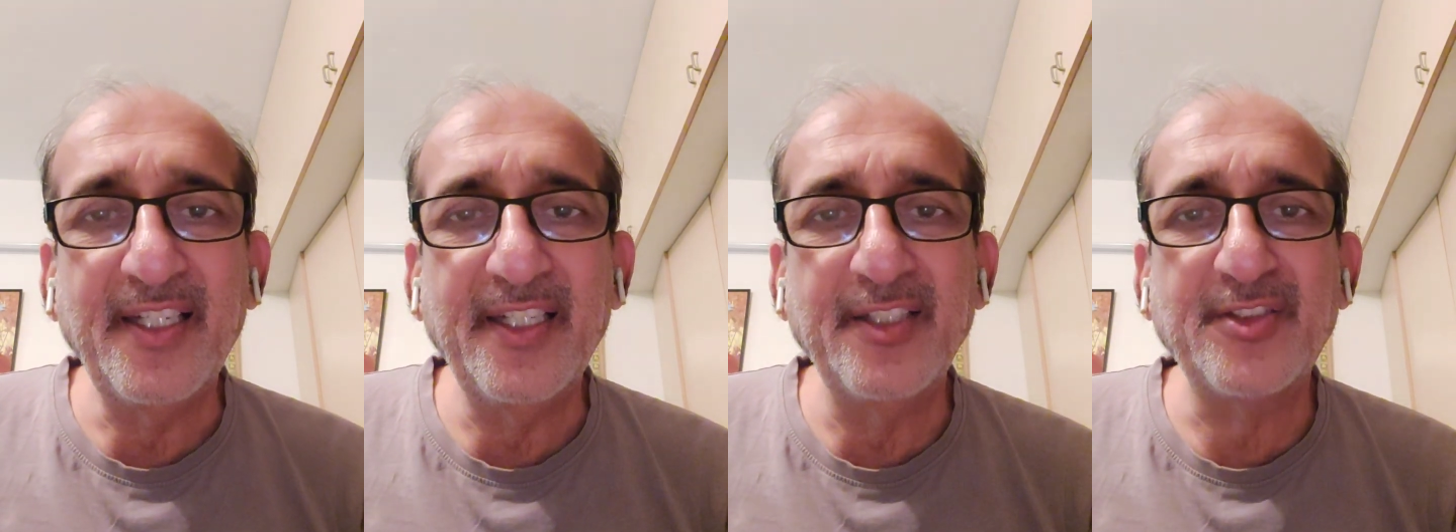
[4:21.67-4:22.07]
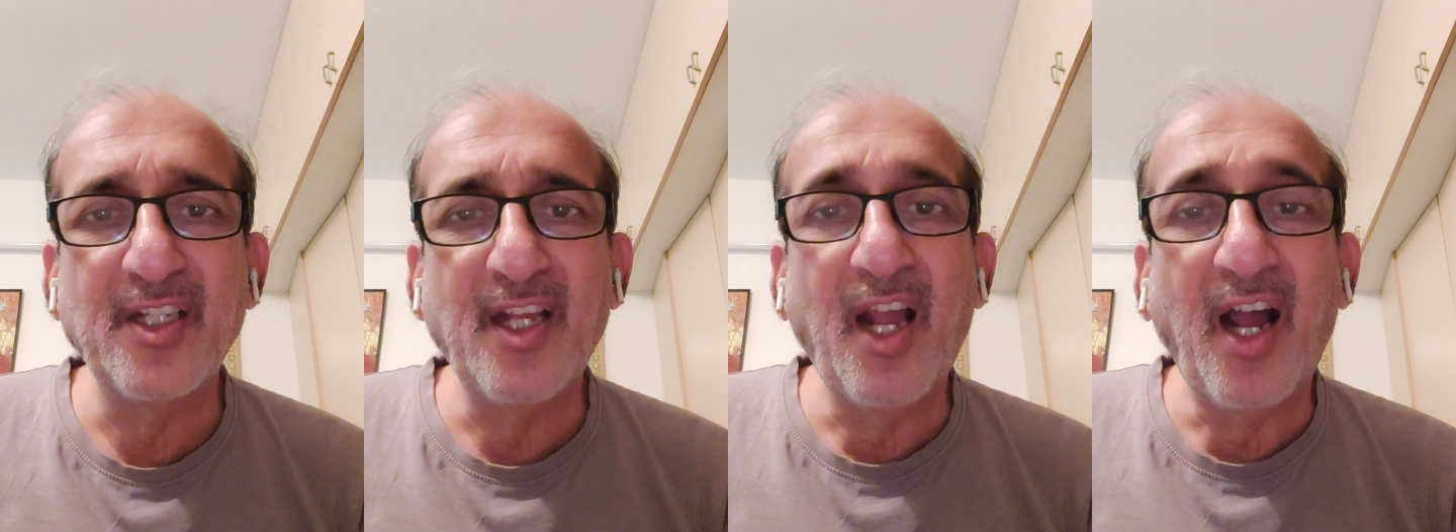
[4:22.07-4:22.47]
is
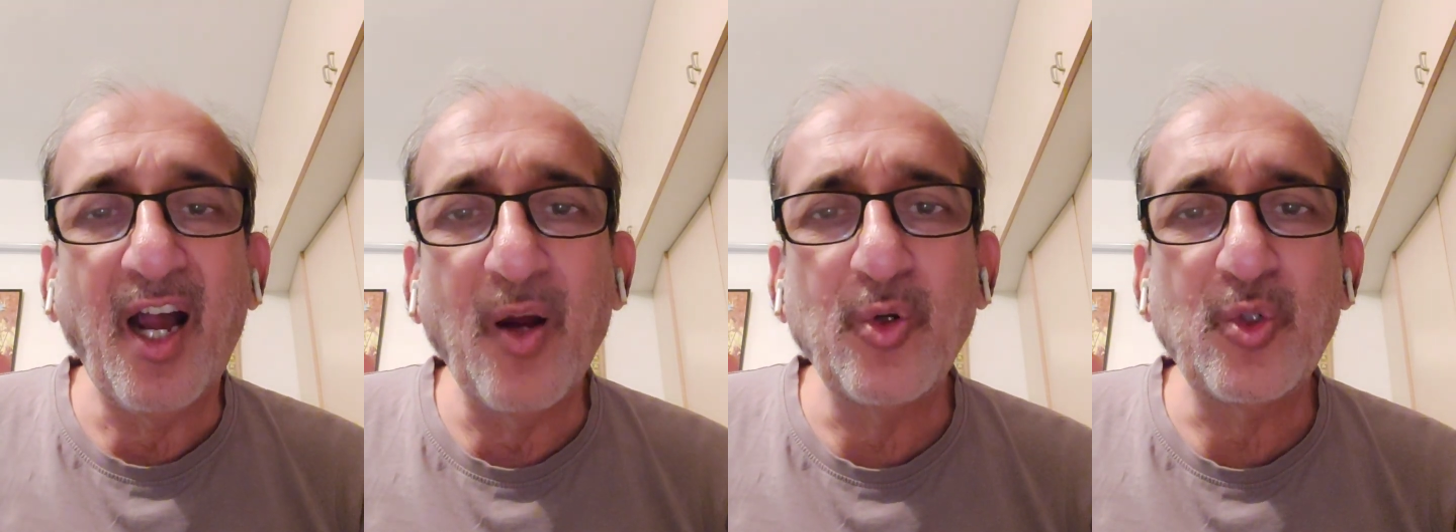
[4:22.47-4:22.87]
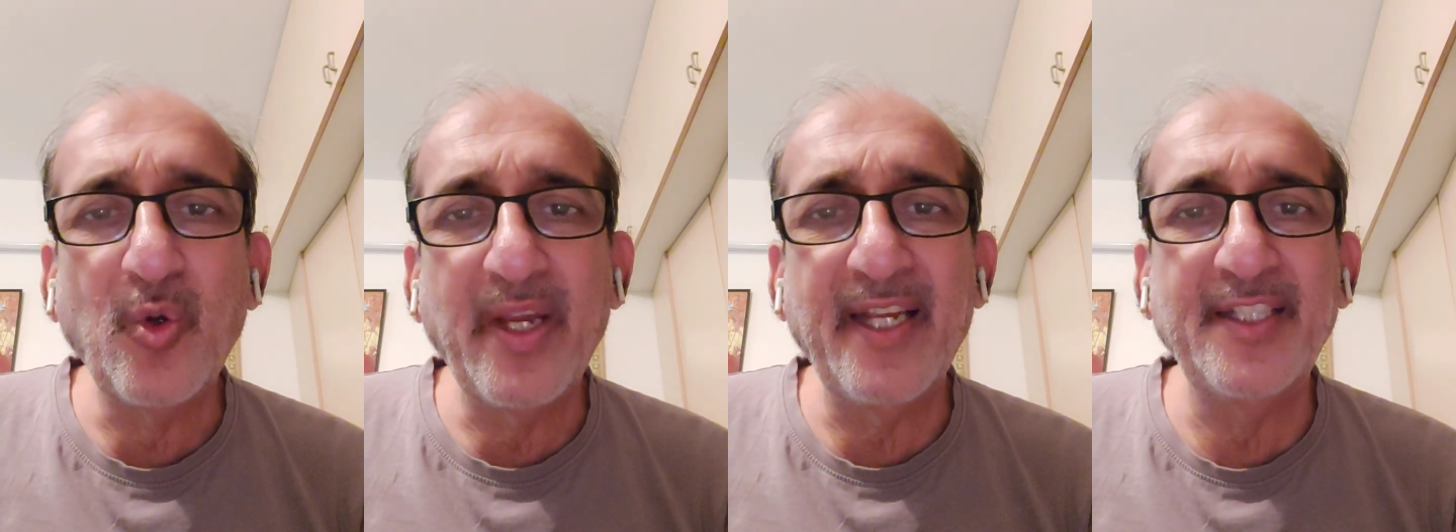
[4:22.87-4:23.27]
how
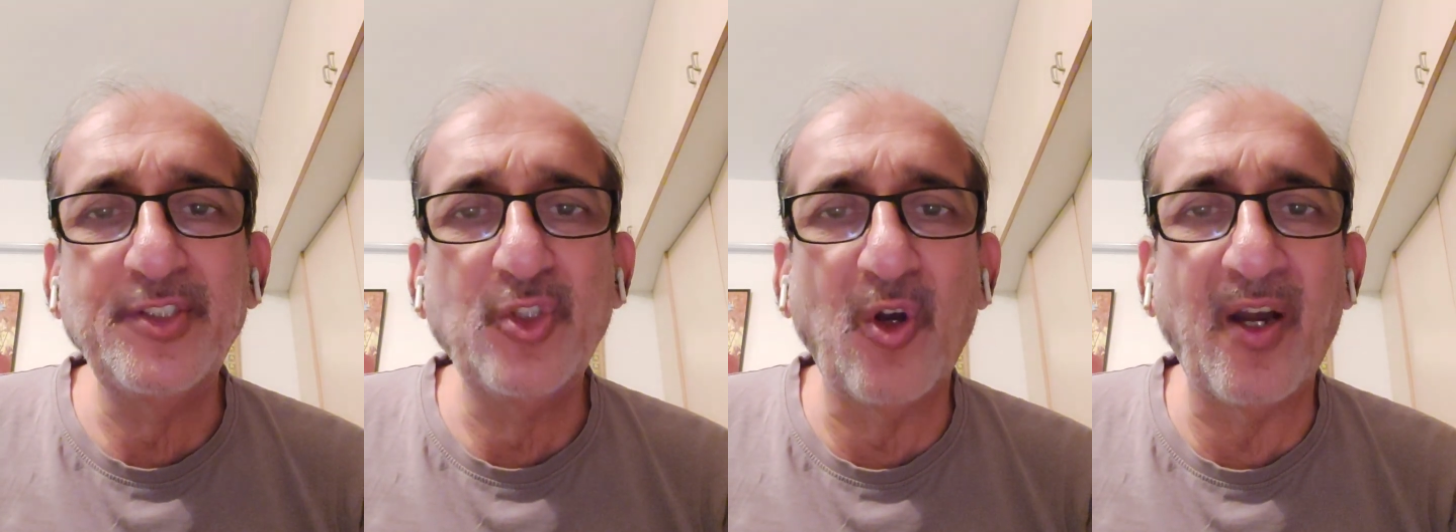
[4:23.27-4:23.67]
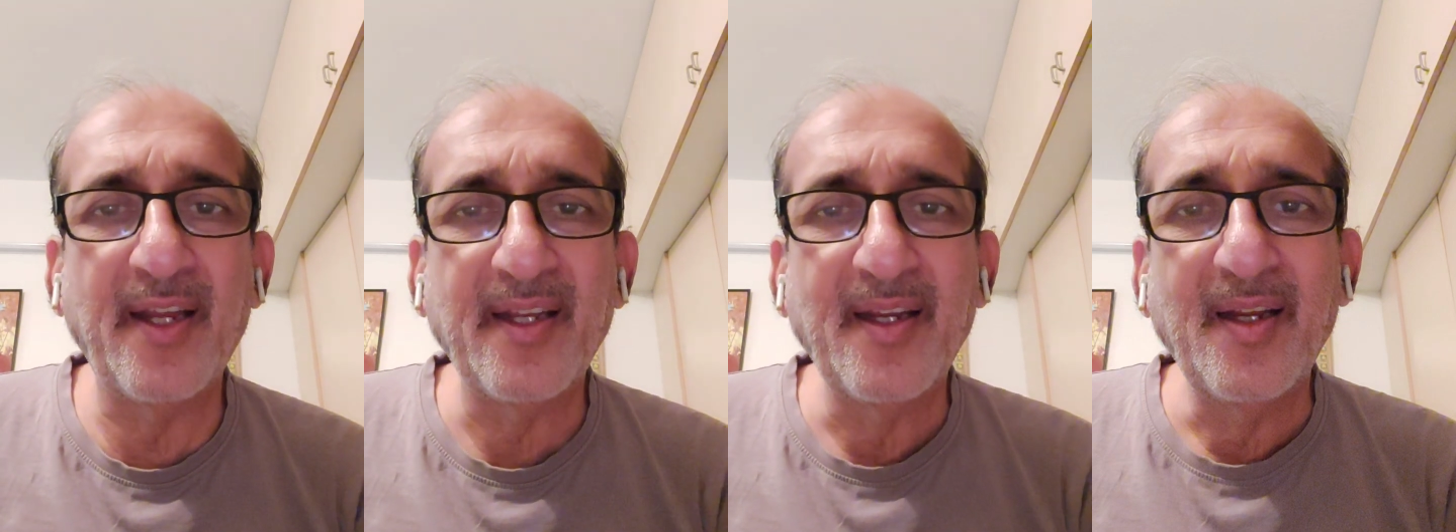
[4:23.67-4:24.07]
to
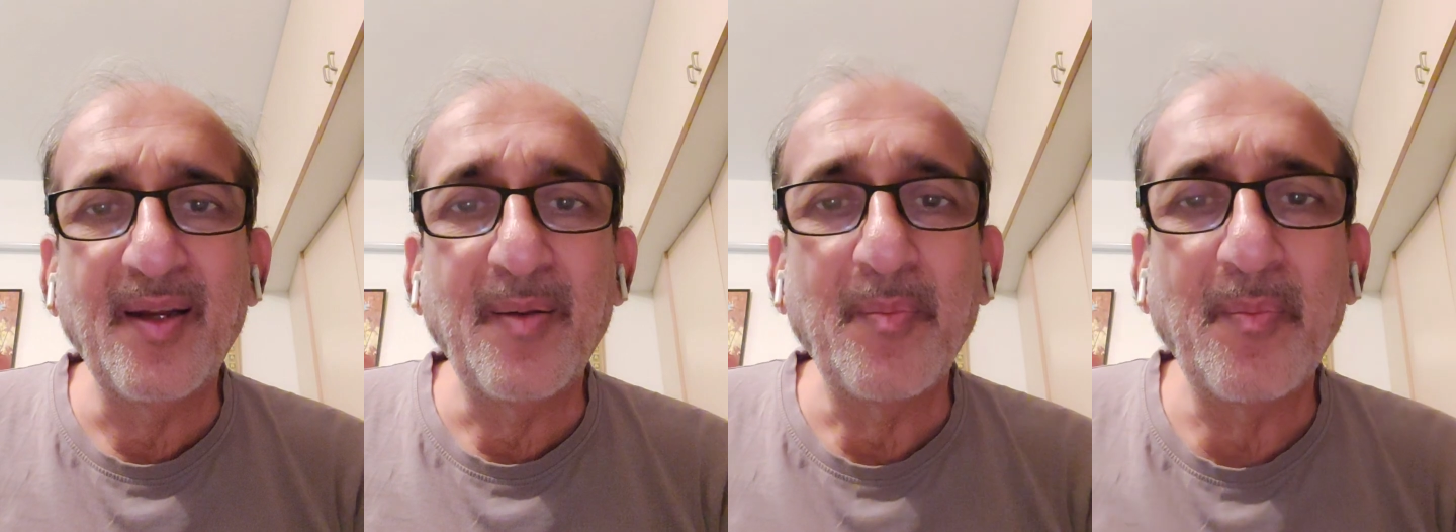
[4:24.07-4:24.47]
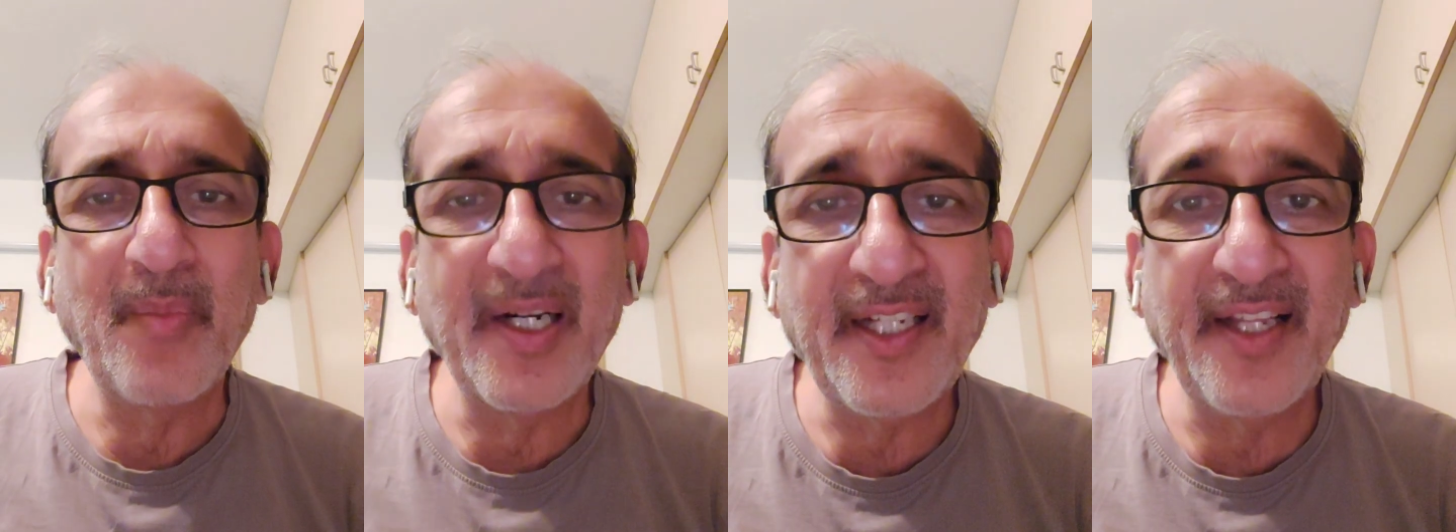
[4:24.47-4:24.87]
enjoy
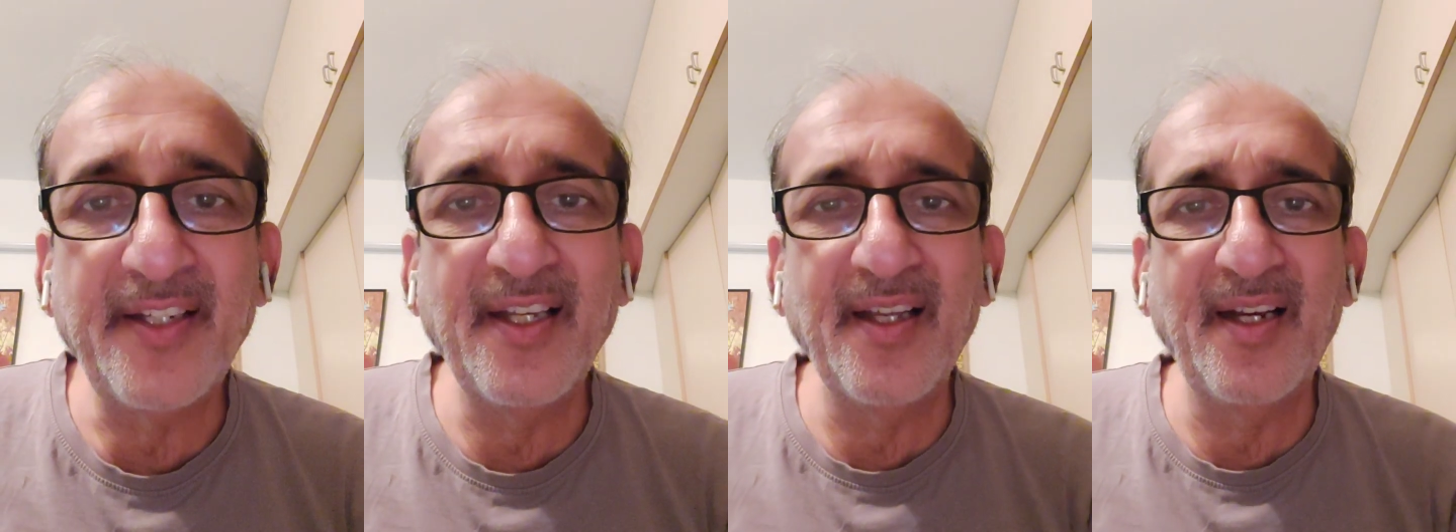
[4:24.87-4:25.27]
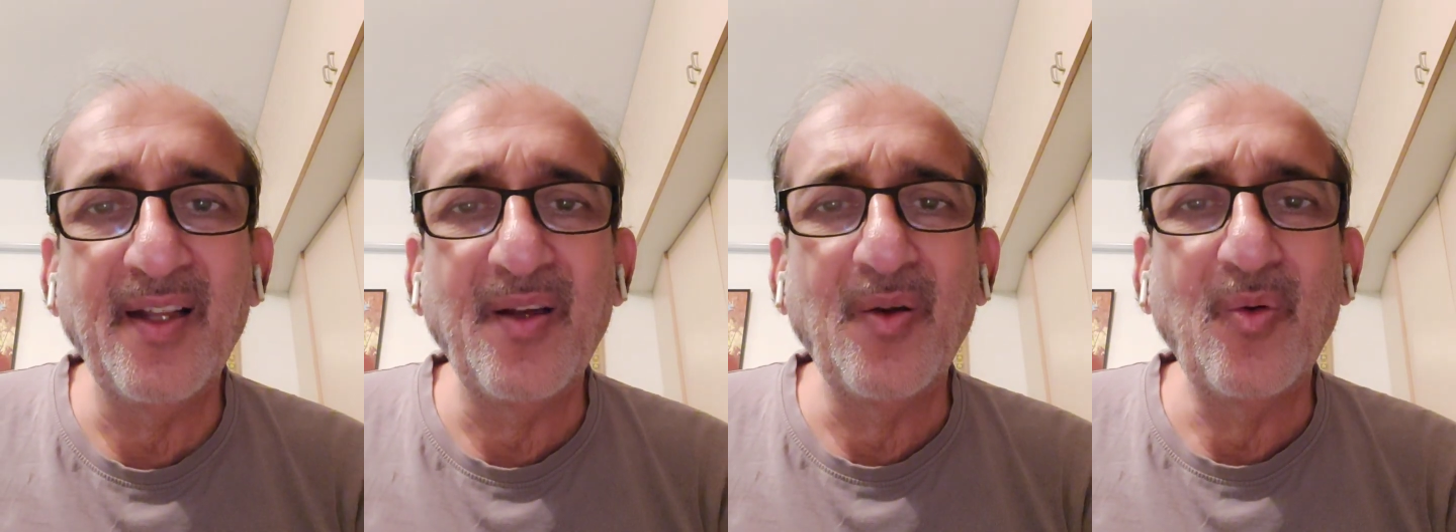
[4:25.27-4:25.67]
material
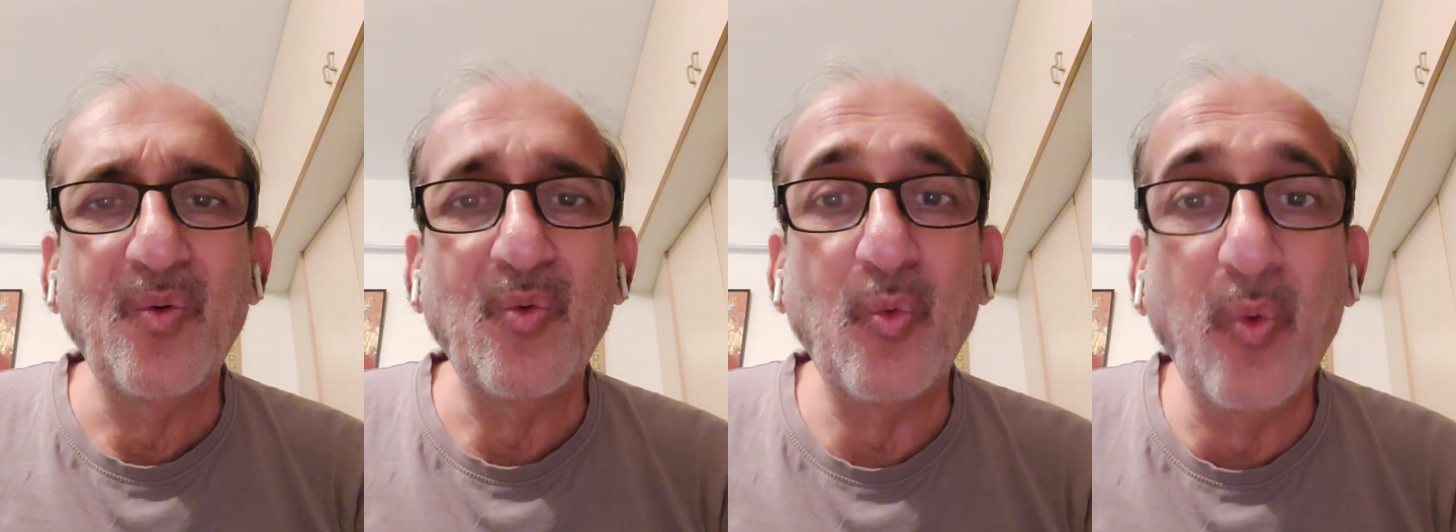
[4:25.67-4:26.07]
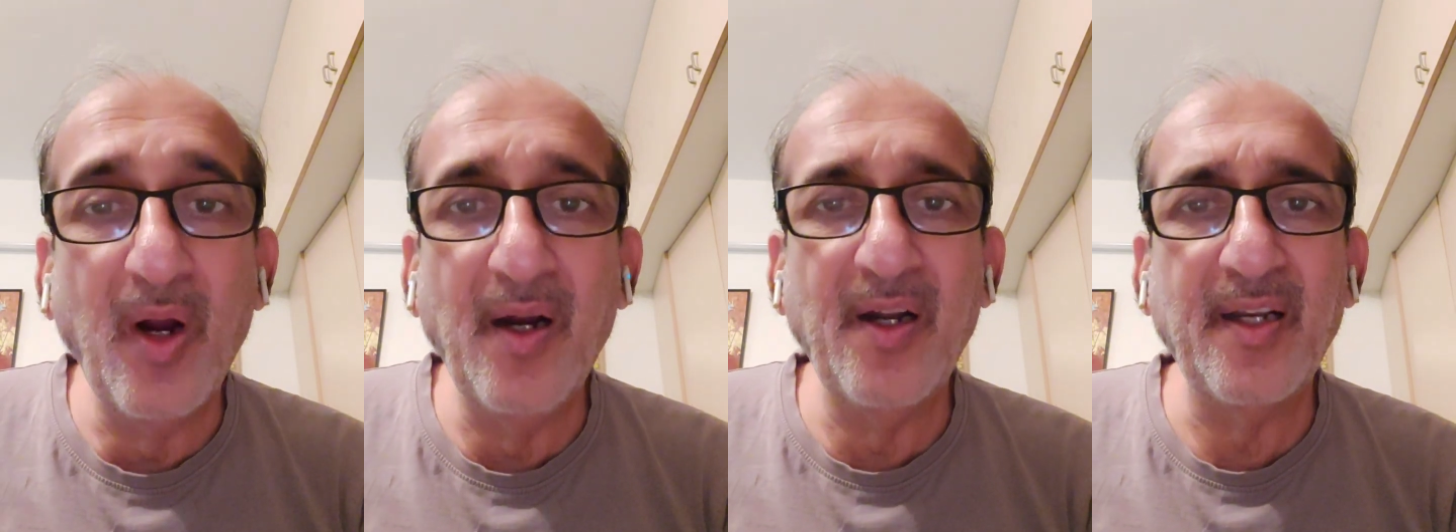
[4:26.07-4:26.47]

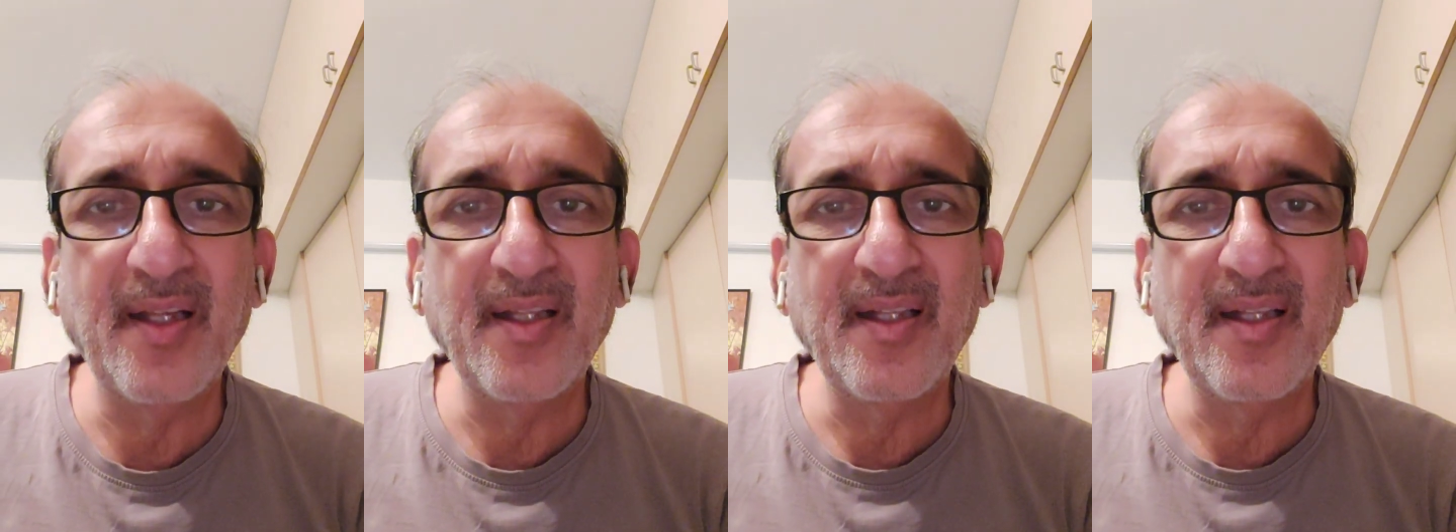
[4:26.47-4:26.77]
world